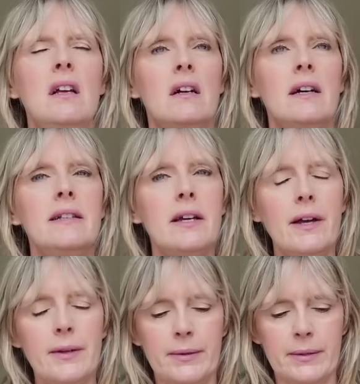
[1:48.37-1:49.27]
I
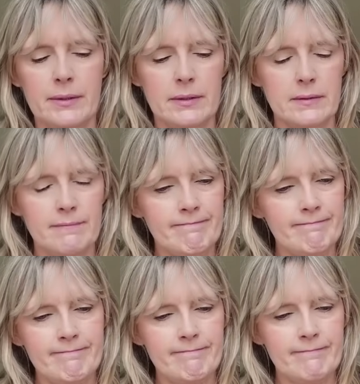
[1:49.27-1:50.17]
know. Do
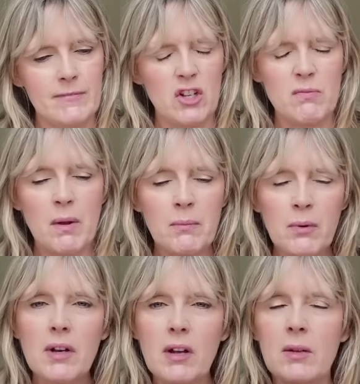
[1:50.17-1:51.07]
you remember
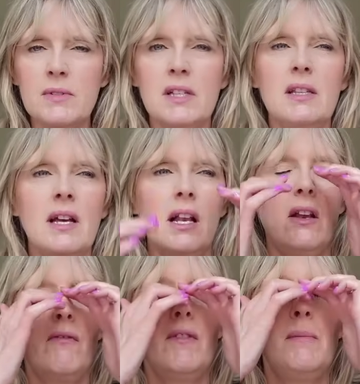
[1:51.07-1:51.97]
when I was in that
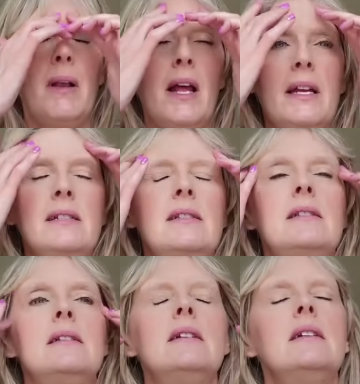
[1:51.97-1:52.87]
lovely place
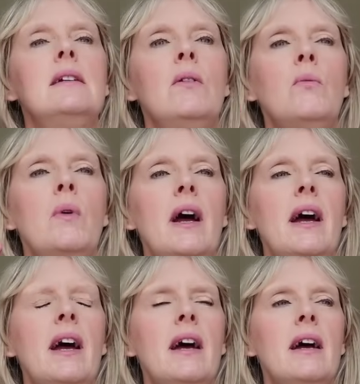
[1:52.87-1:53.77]

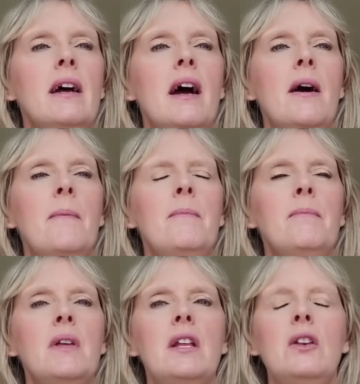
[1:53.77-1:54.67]
where
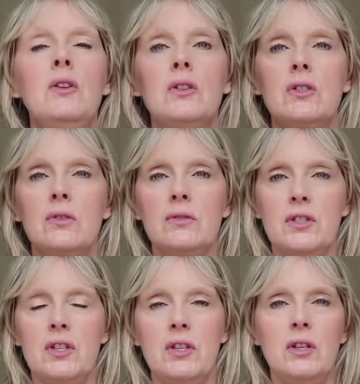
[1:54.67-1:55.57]
it looked
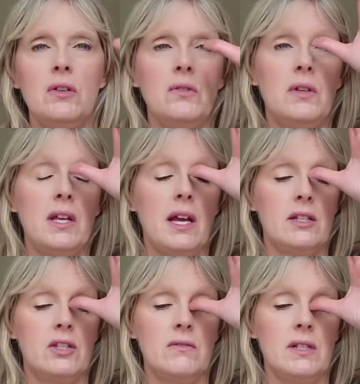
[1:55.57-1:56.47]
onto the
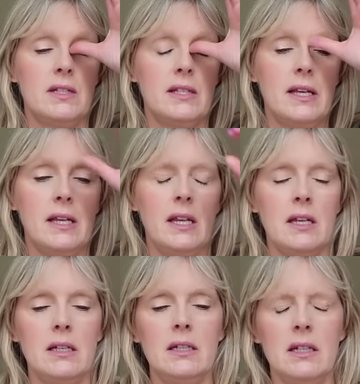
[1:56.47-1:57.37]
estuary, the sea?
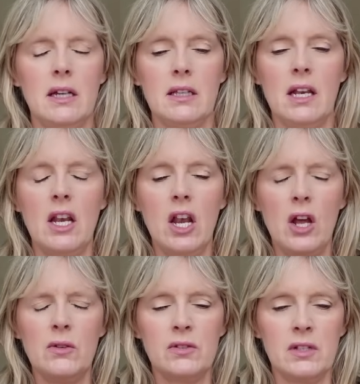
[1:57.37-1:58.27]
And then
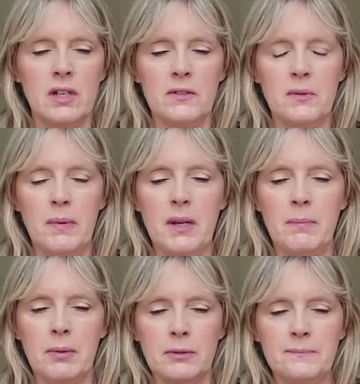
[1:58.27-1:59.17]
loads and loads of
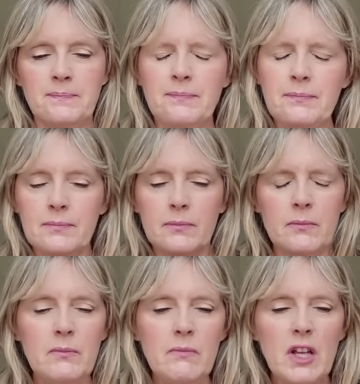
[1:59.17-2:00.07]
people
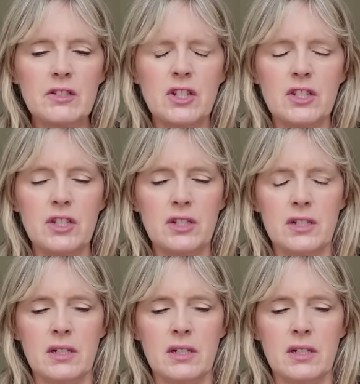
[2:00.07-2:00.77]
just used to